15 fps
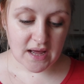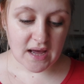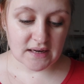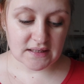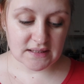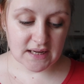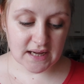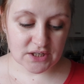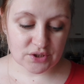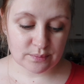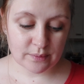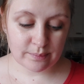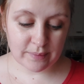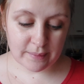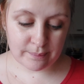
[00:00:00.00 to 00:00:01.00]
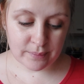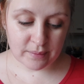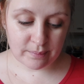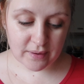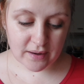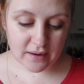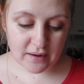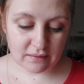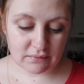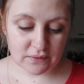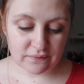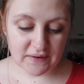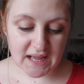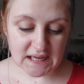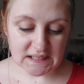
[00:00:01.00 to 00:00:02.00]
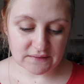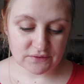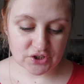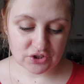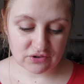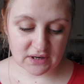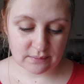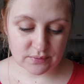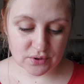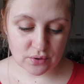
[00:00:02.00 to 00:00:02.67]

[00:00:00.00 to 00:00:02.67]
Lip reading: a detachable bumper bar, reflective strips